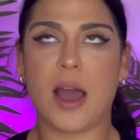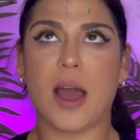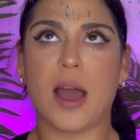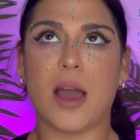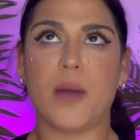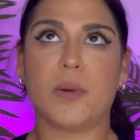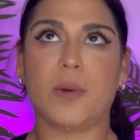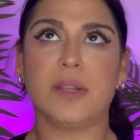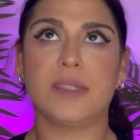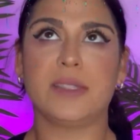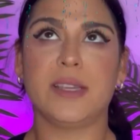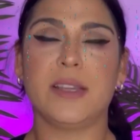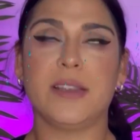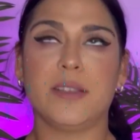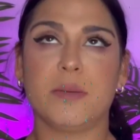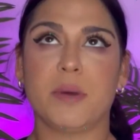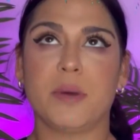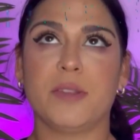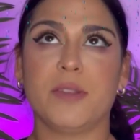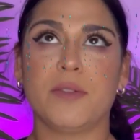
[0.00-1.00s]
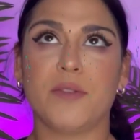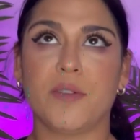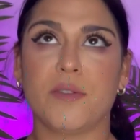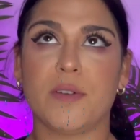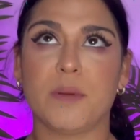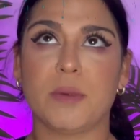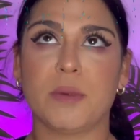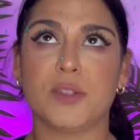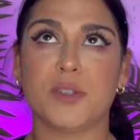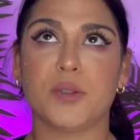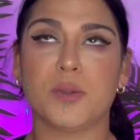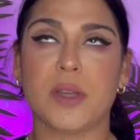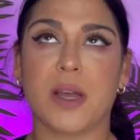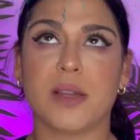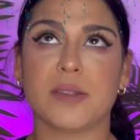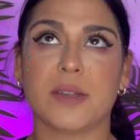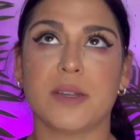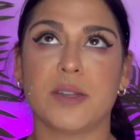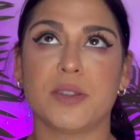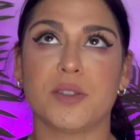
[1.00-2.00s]
I want to say in the month of November
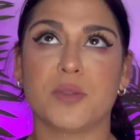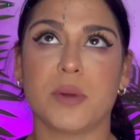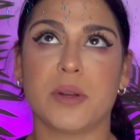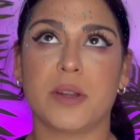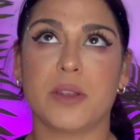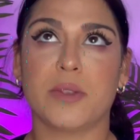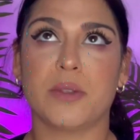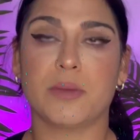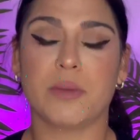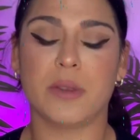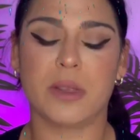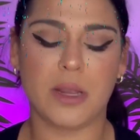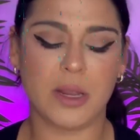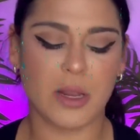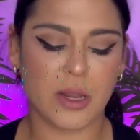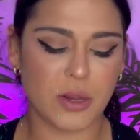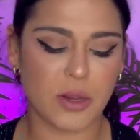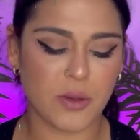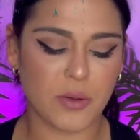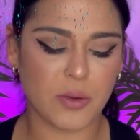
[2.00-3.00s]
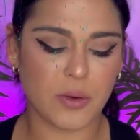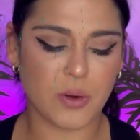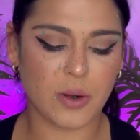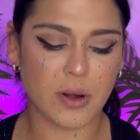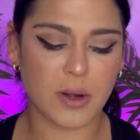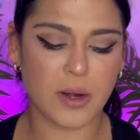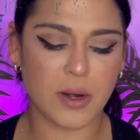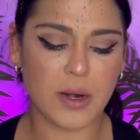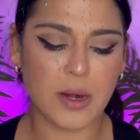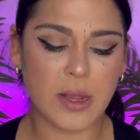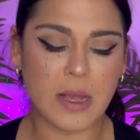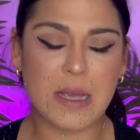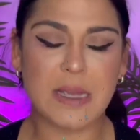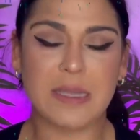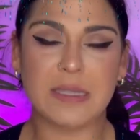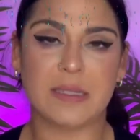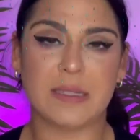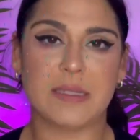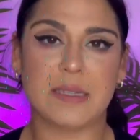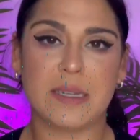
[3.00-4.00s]
2023, you're
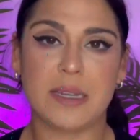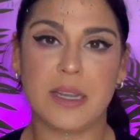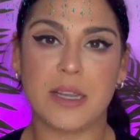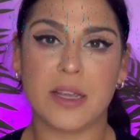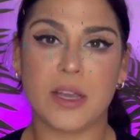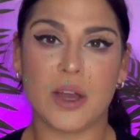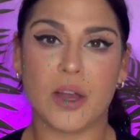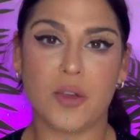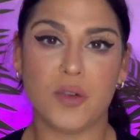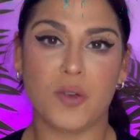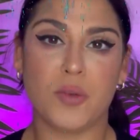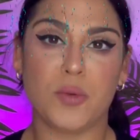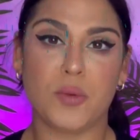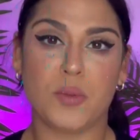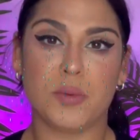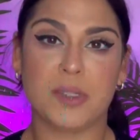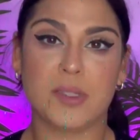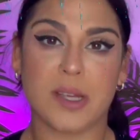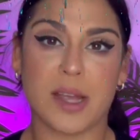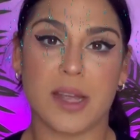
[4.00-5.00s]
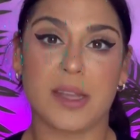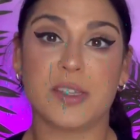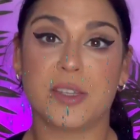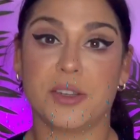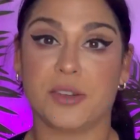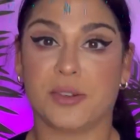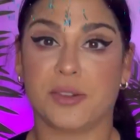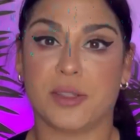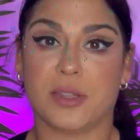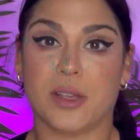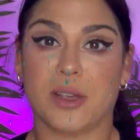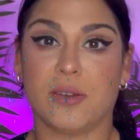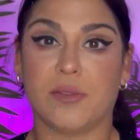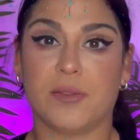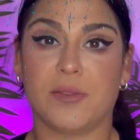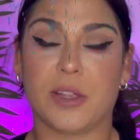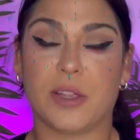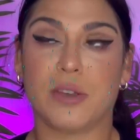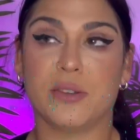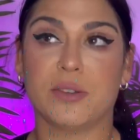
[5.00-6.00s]
seeing a new side to
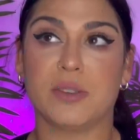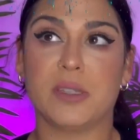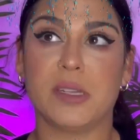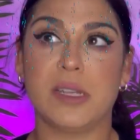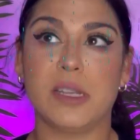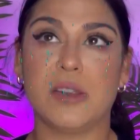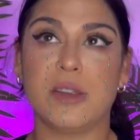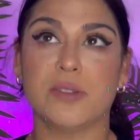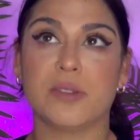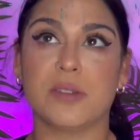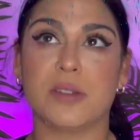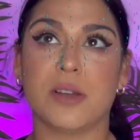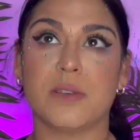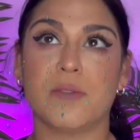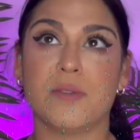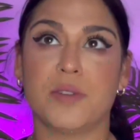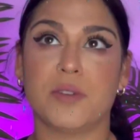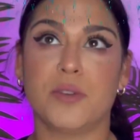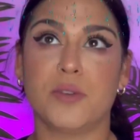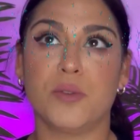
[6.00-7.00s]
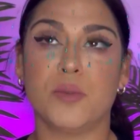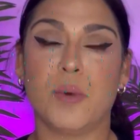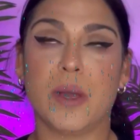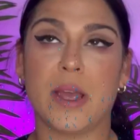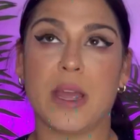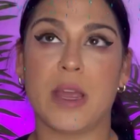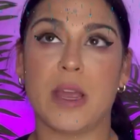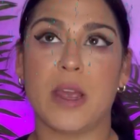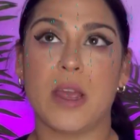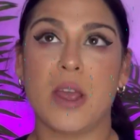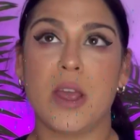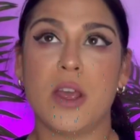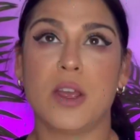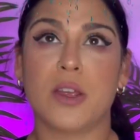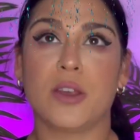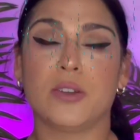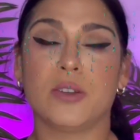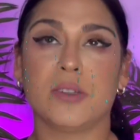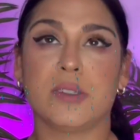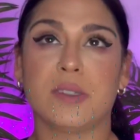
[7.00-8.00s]
yourself. Like you're seeing yourself in a new way.
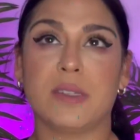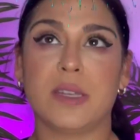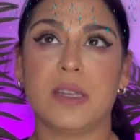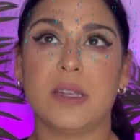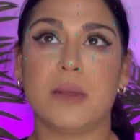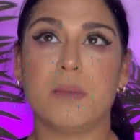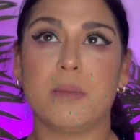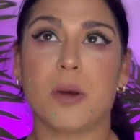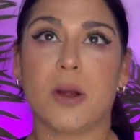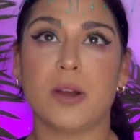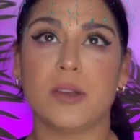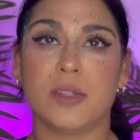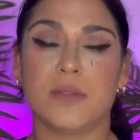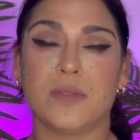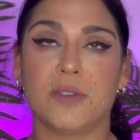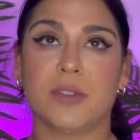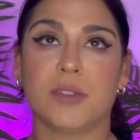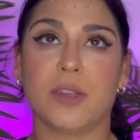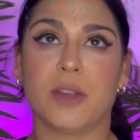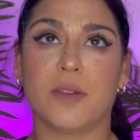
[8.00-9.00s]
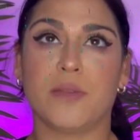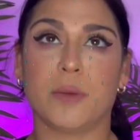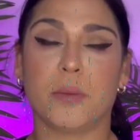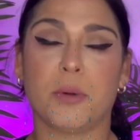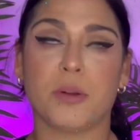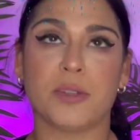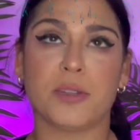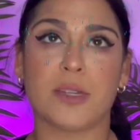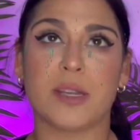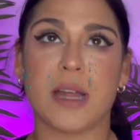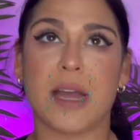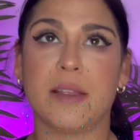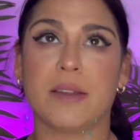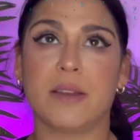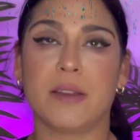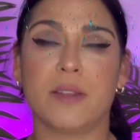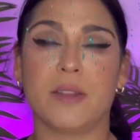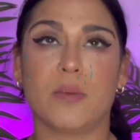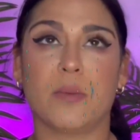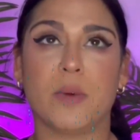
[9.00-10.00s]
You're seeing parts of yourself, your
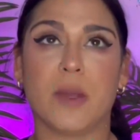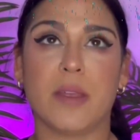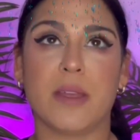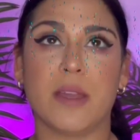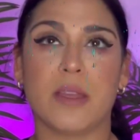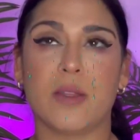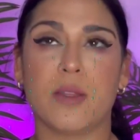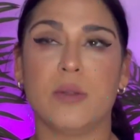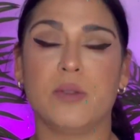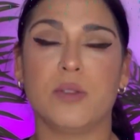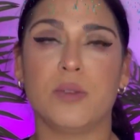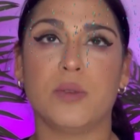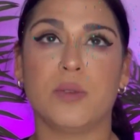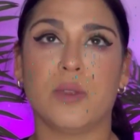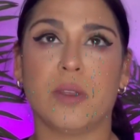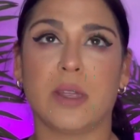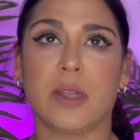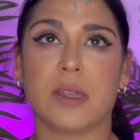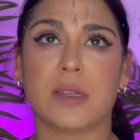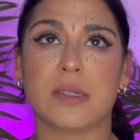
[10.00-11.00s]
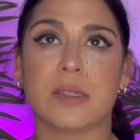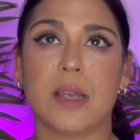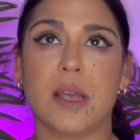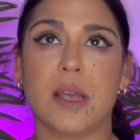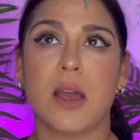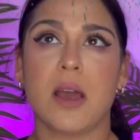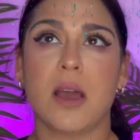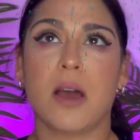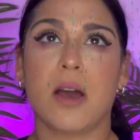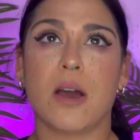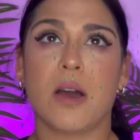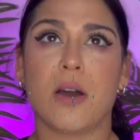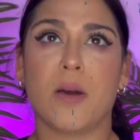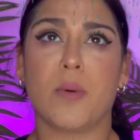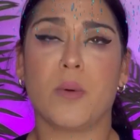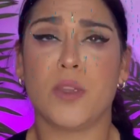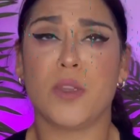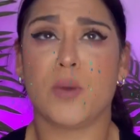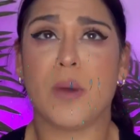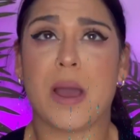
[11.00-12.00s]
personality, the way that you do things,
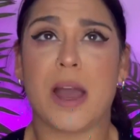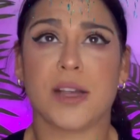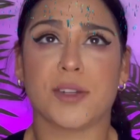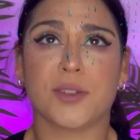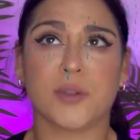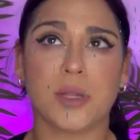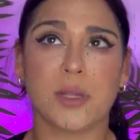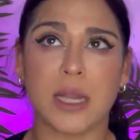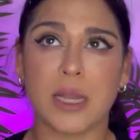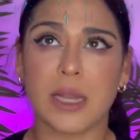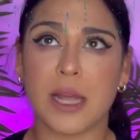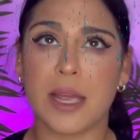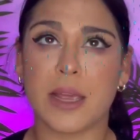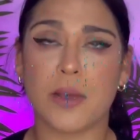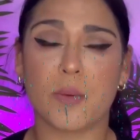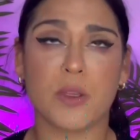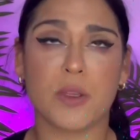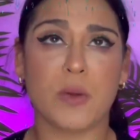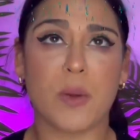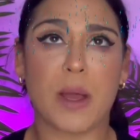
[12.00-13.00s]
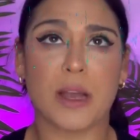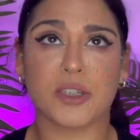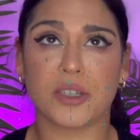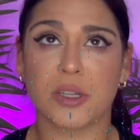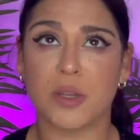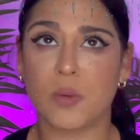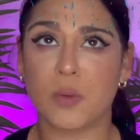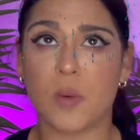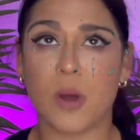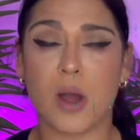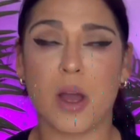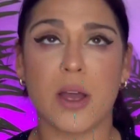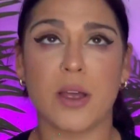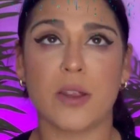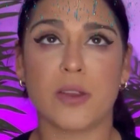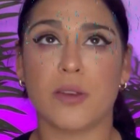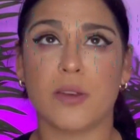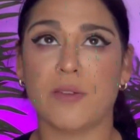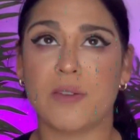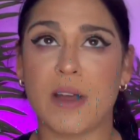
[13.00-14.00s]
what you actually like, what you actually
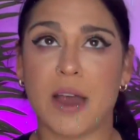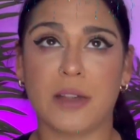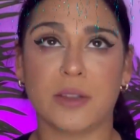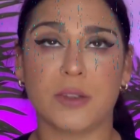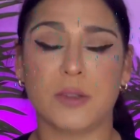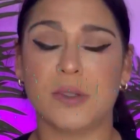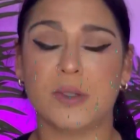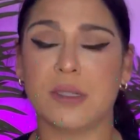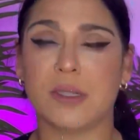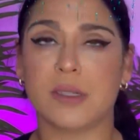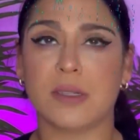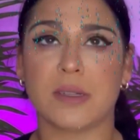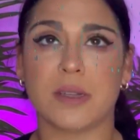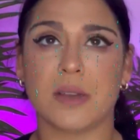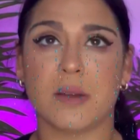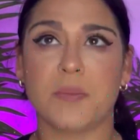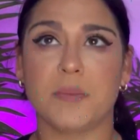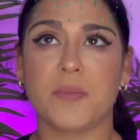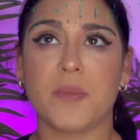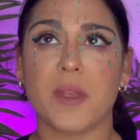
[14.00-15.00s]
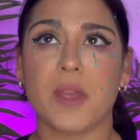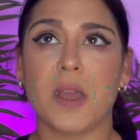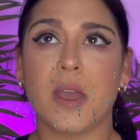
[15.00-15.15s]
want, your value system.